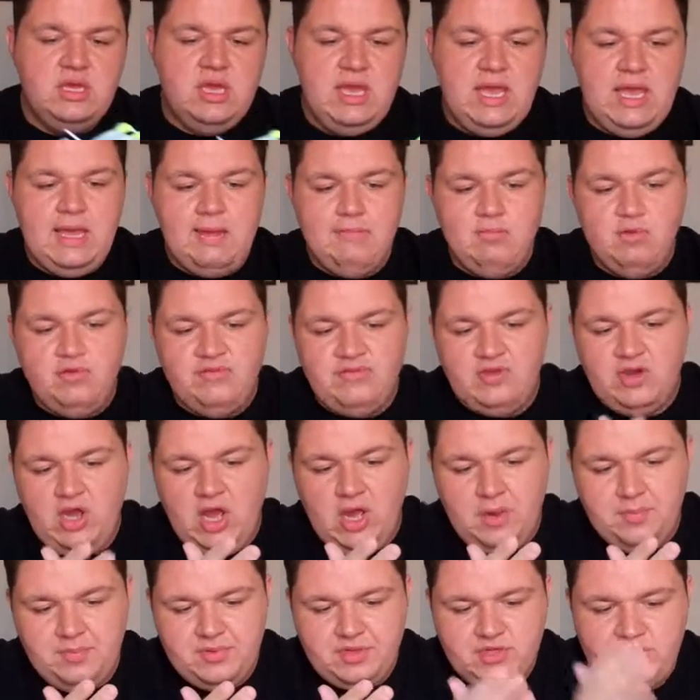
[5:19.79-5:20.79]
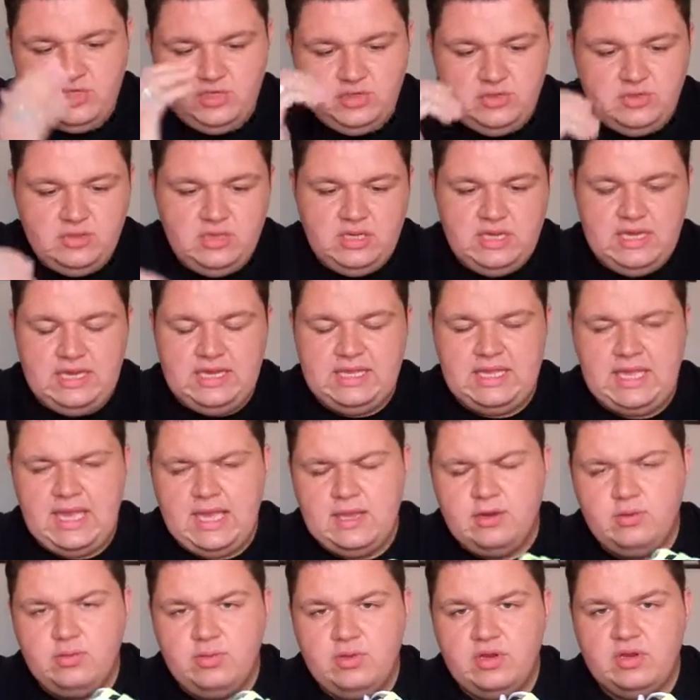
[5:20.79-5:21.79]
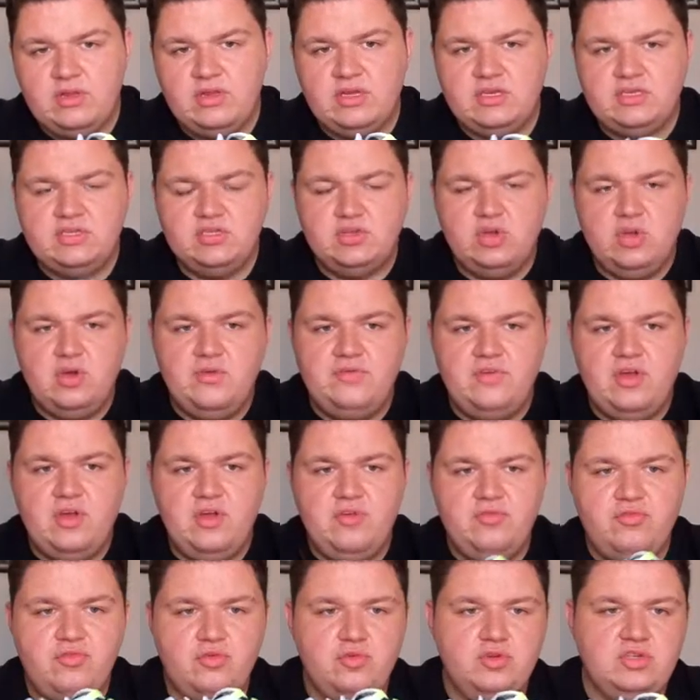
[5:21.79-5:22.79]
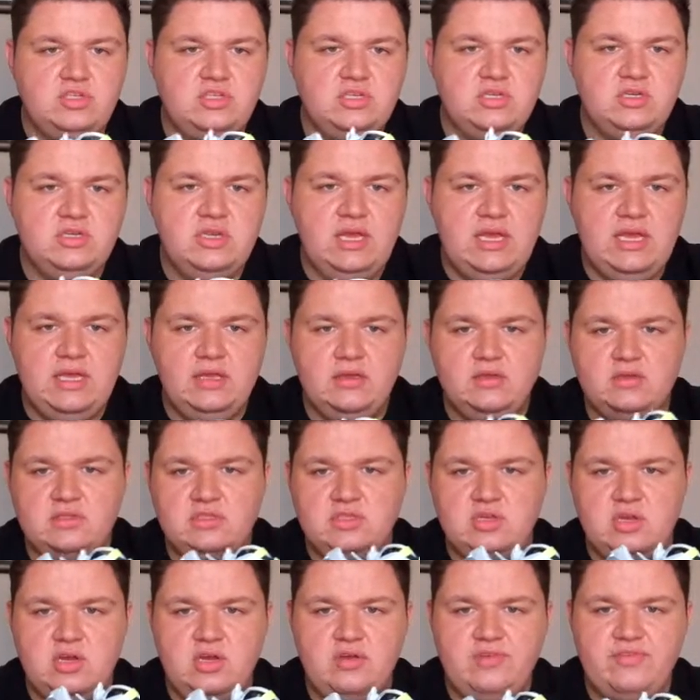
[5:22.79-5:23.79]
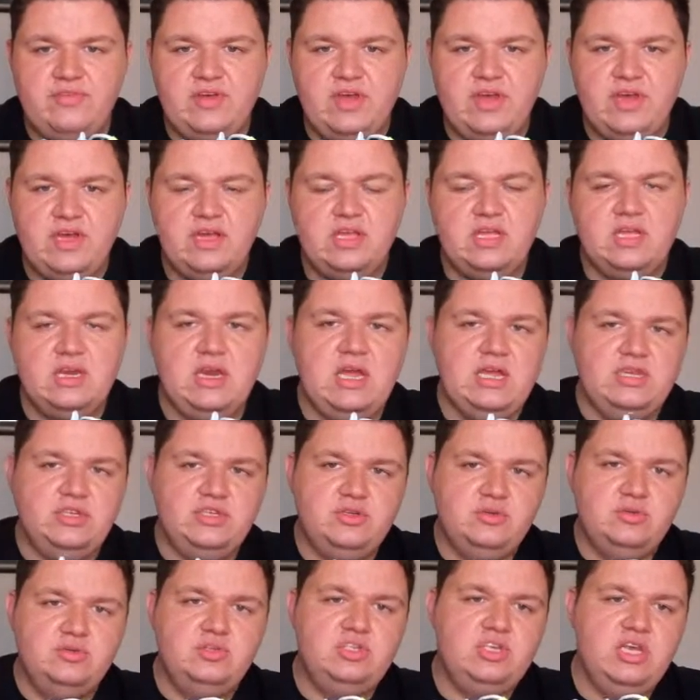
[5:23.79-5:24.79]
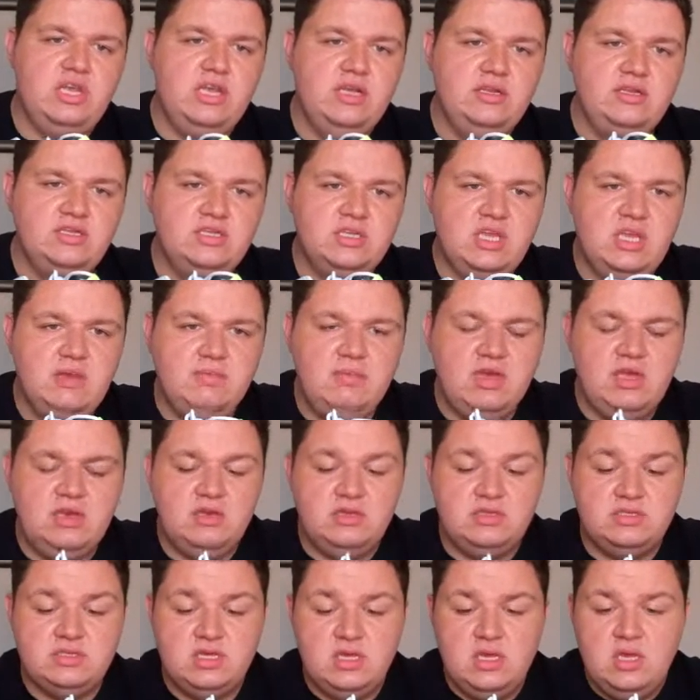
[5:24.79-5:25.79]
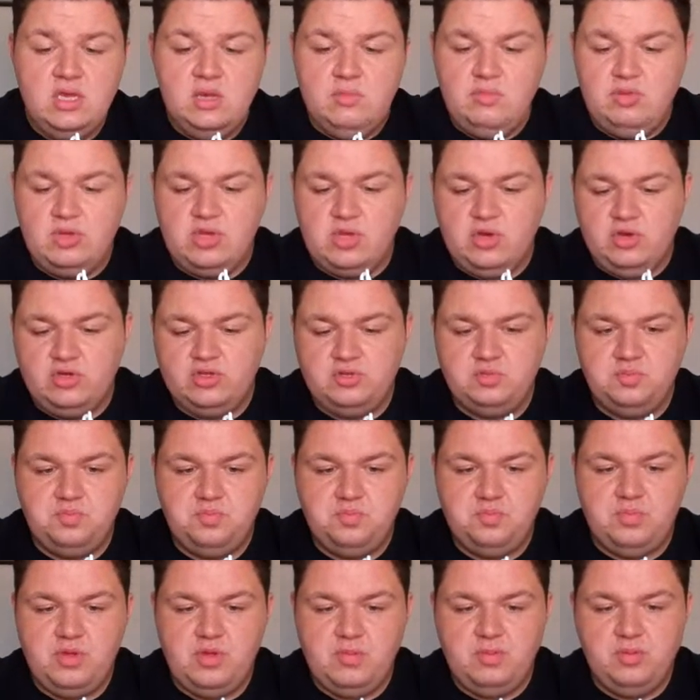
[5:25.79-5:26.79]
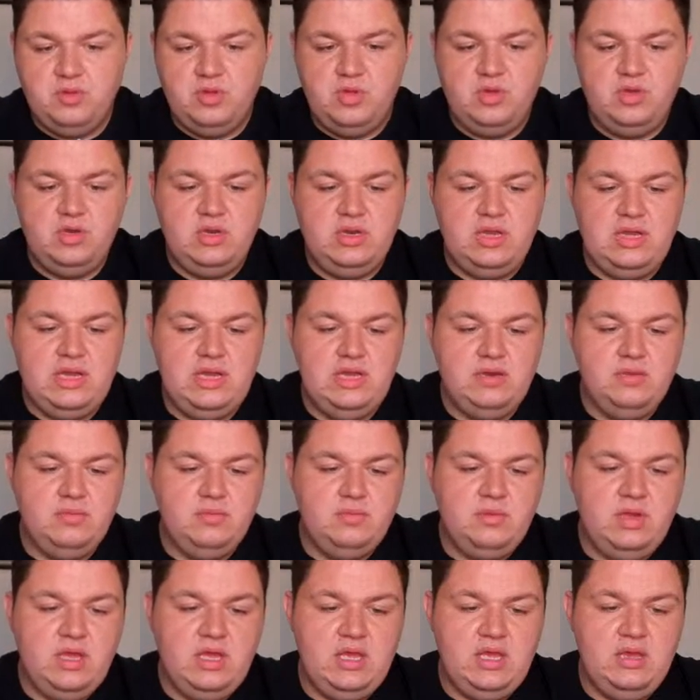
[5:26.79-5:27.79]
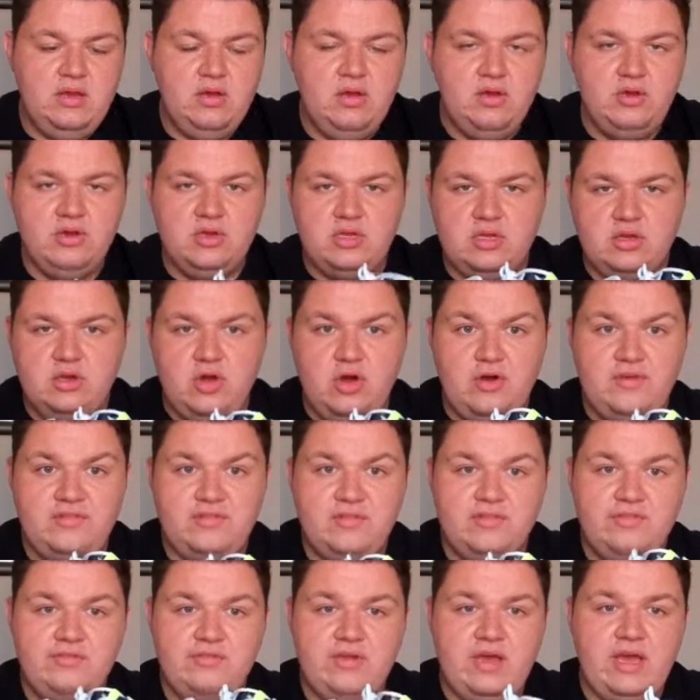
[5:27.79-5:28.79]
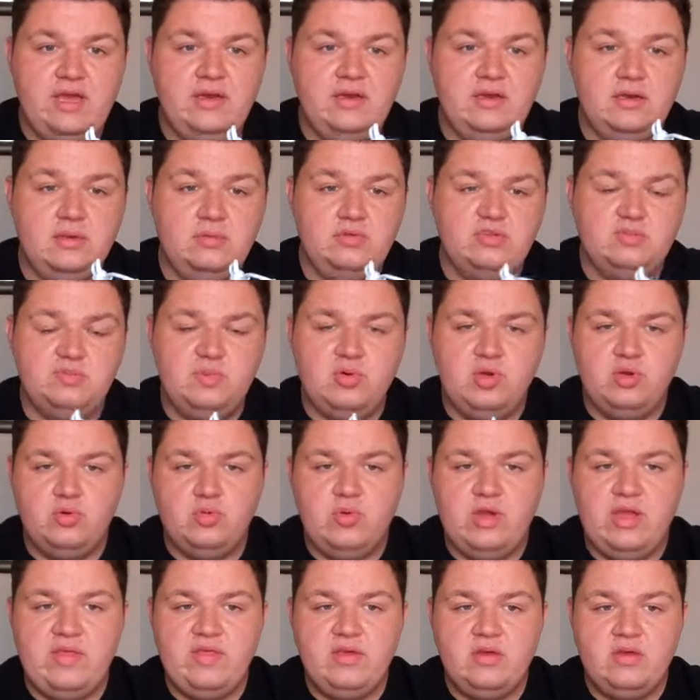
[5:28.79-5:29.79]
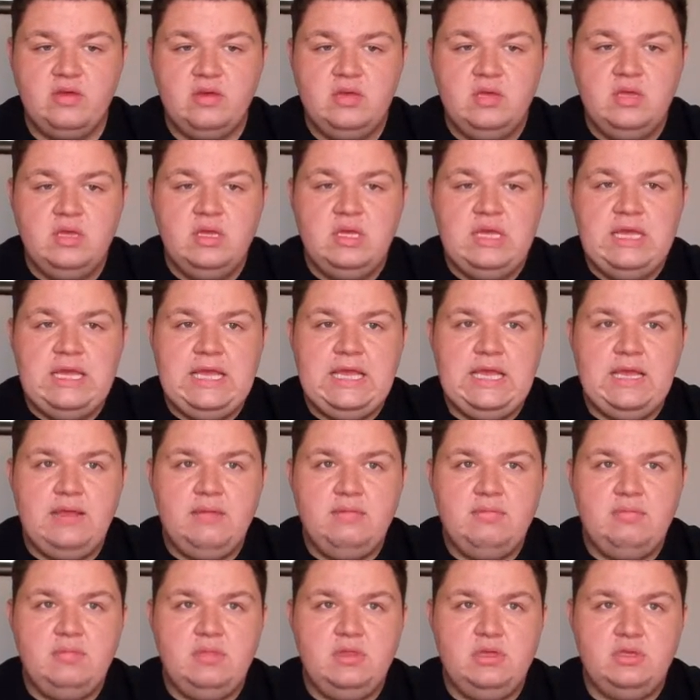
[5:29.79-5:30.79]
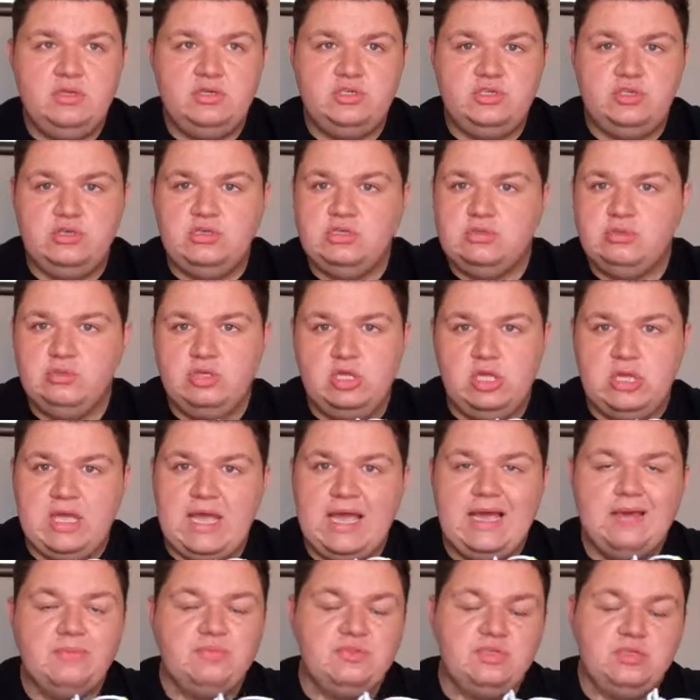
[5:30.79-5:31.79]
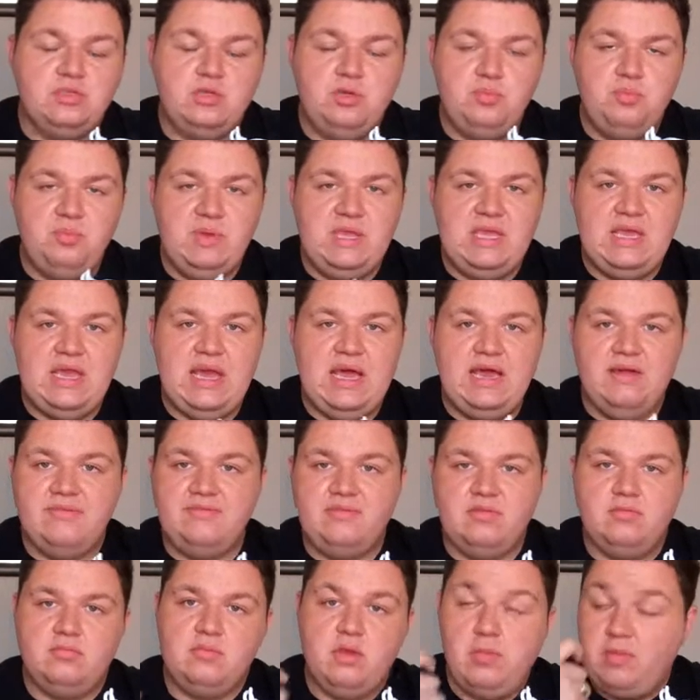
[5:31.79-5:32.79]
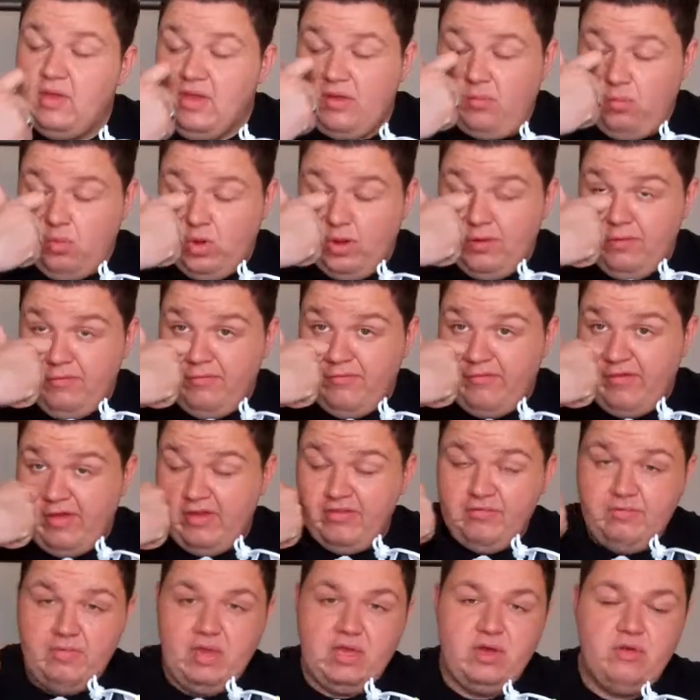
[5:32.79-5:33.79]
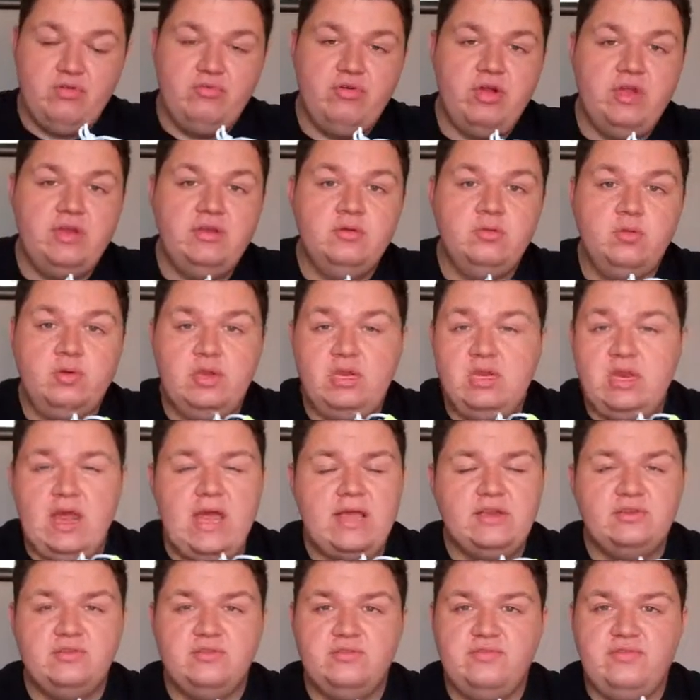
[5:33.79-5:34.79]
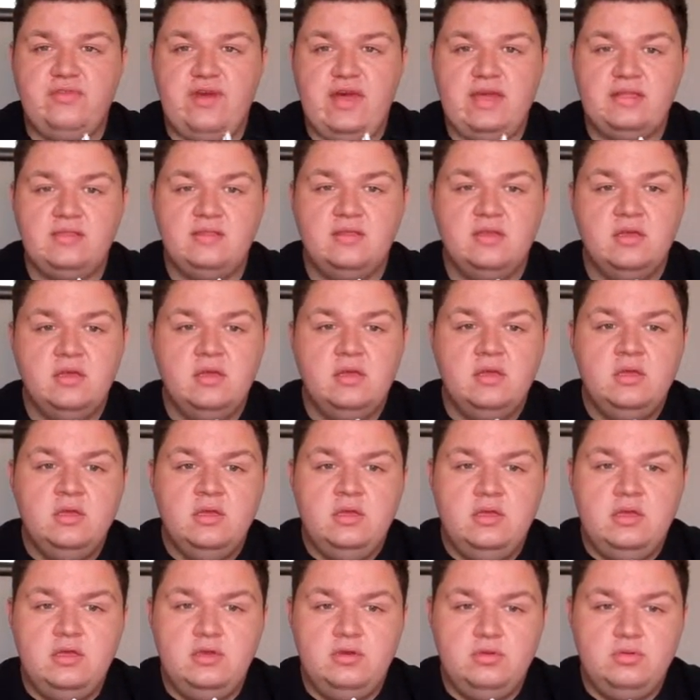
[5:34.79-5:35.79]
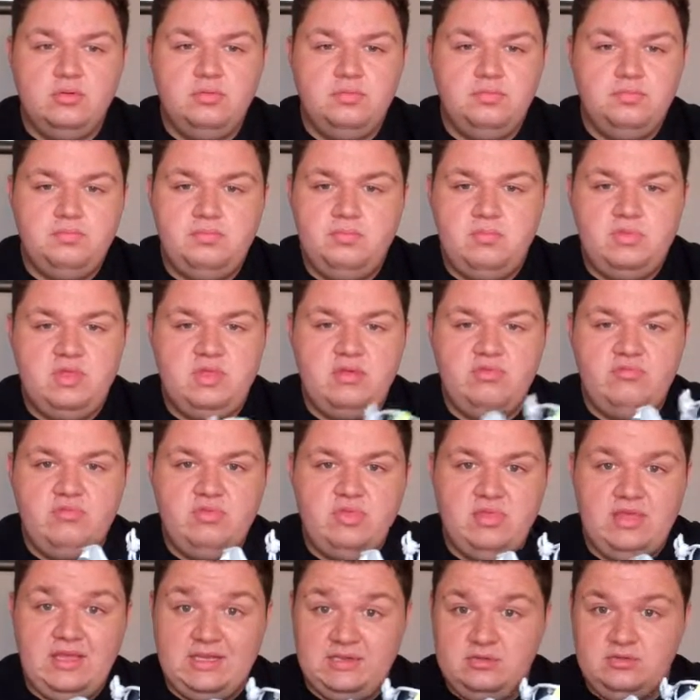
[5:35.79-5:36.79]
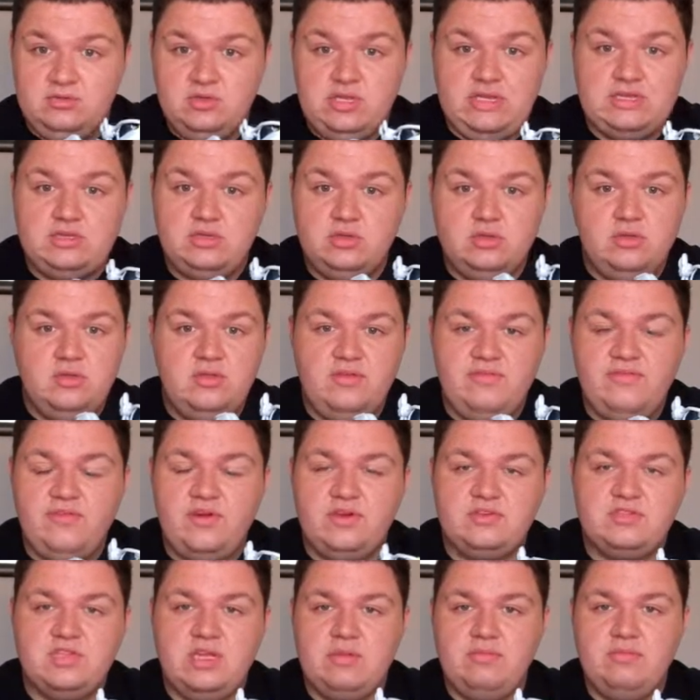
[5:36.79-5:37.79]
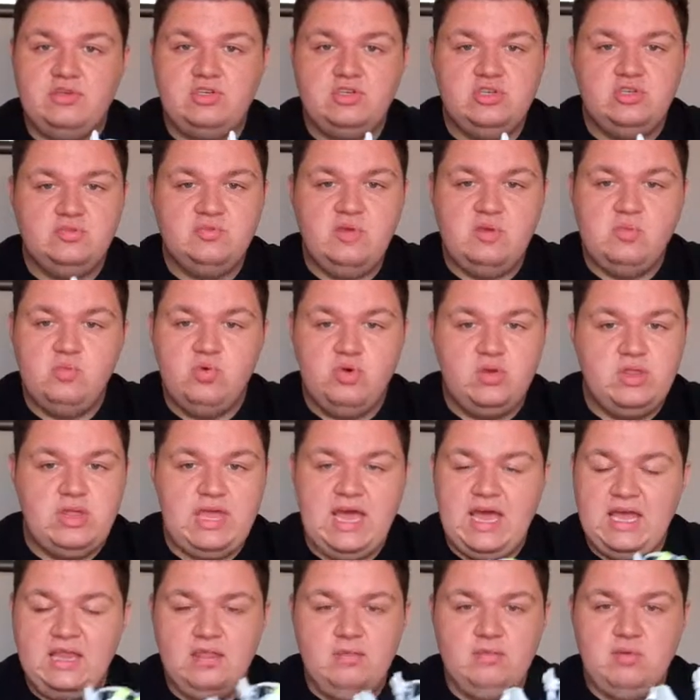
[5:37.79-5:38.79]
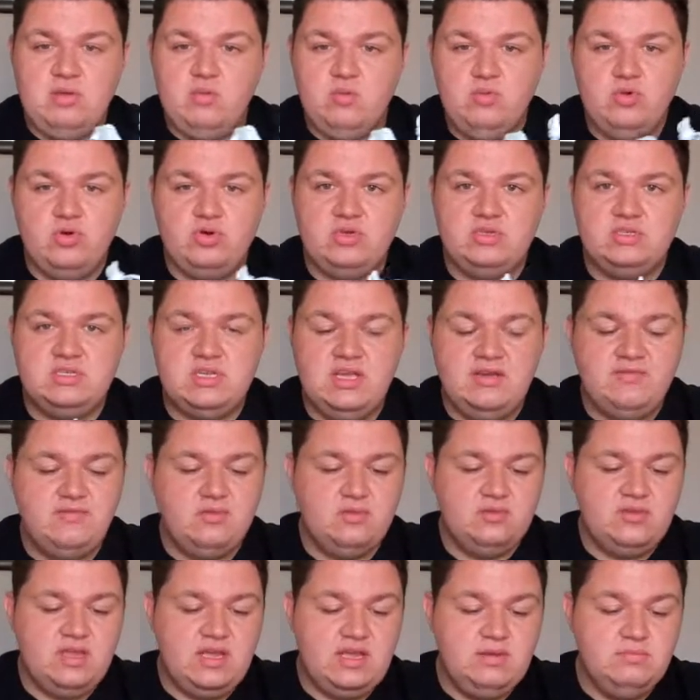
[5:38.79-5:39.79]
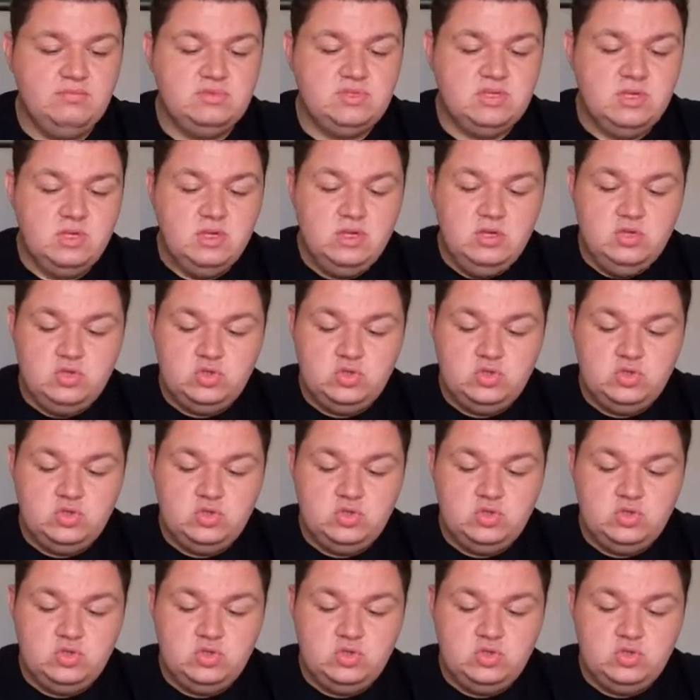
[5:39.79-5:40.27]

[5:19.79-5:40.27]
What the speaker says: Moving up the shoe, again where this sort of erosion and sort of a gradual change came in is because people in Oregon often ran and it was poor weather, their shoes would look absolutely beat after maybe a 5 mile run, when in actual fact, you know, this was actually only the first time a shoe had been worn. They hadn't been worn several times.